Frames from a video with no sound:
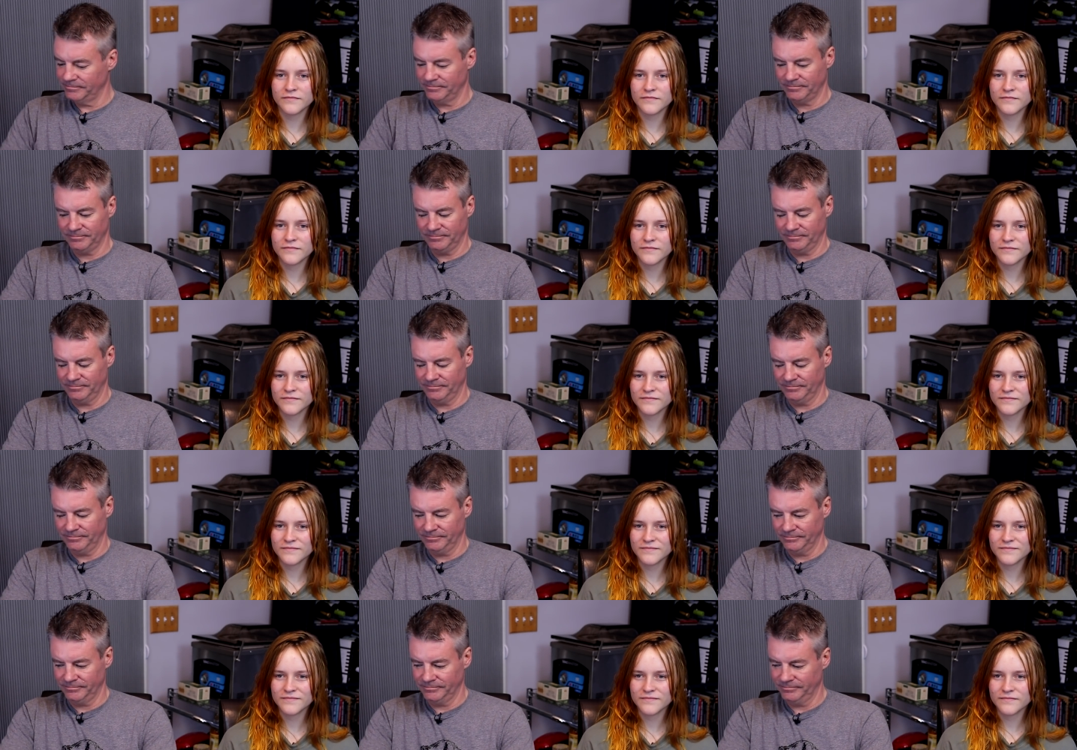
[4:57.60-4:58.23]

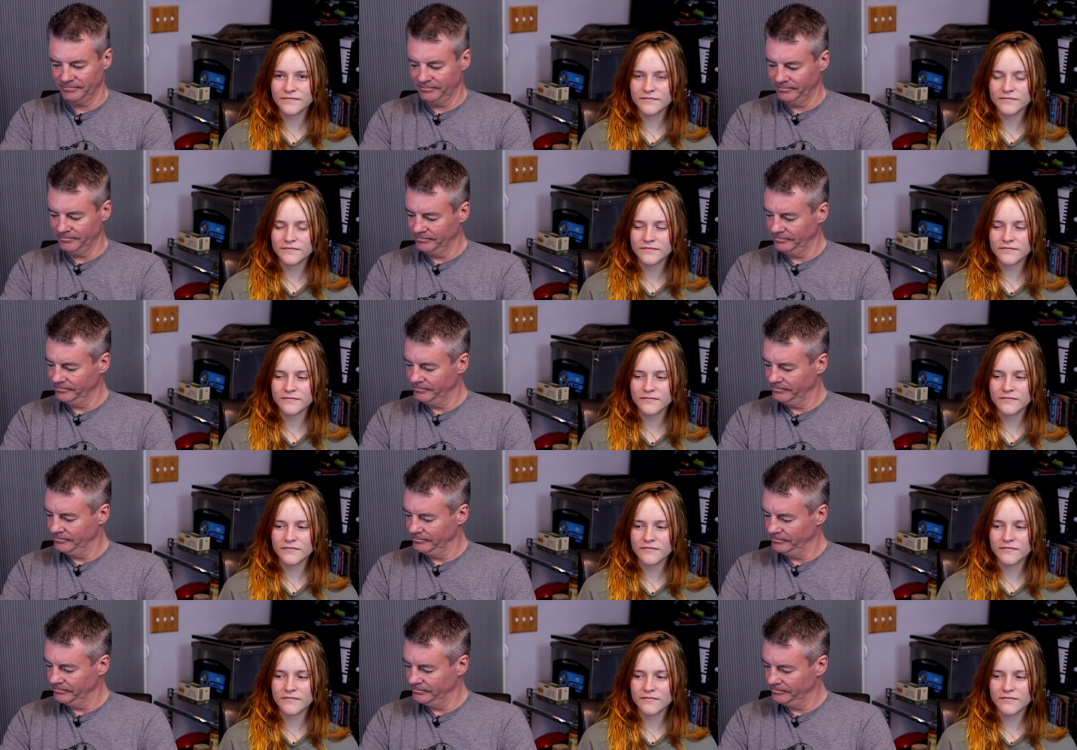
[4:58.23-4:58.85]

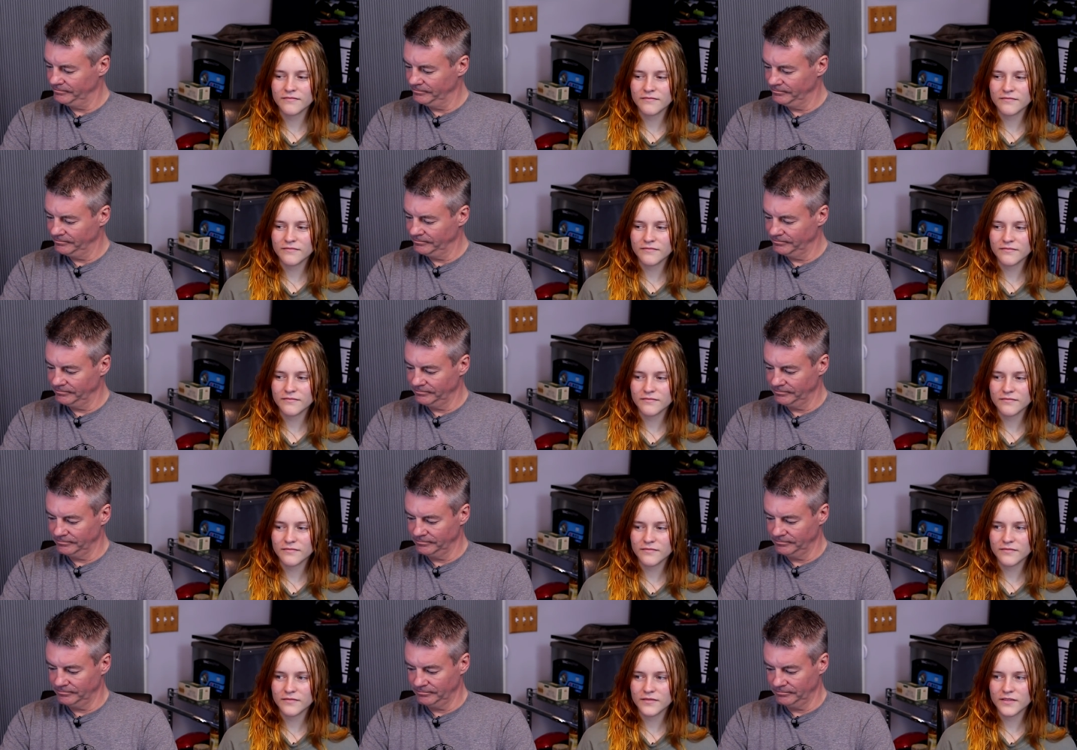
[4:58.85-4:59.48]

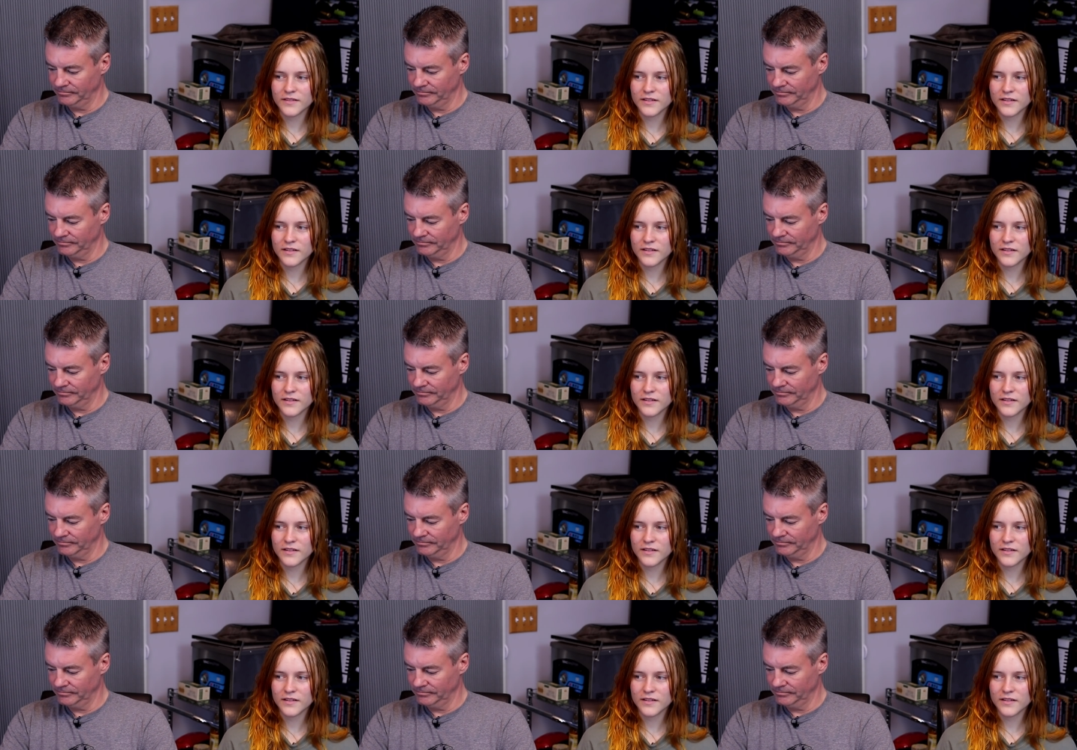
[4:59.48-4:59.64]
No one is speaking in this clip.